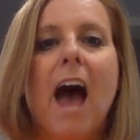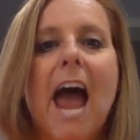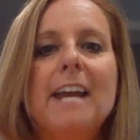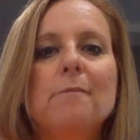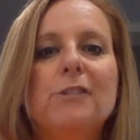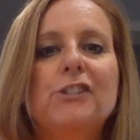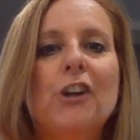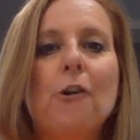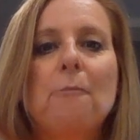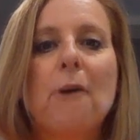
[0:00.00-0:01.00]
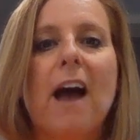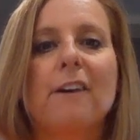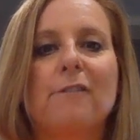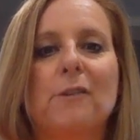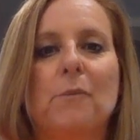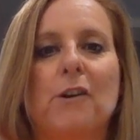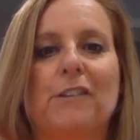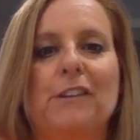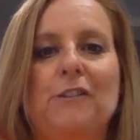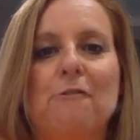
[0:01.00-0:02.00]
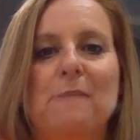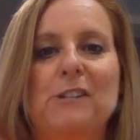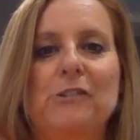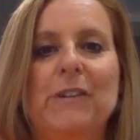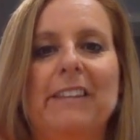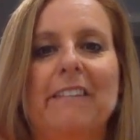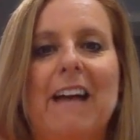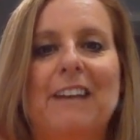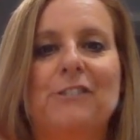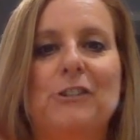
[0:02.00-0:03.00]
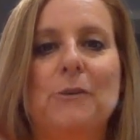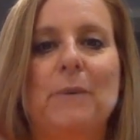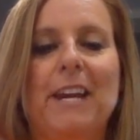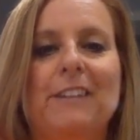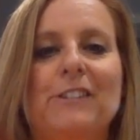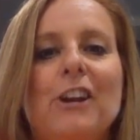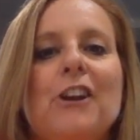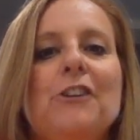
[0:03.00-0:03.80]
I am so proud of the work that you have been doing the last 2 weeks.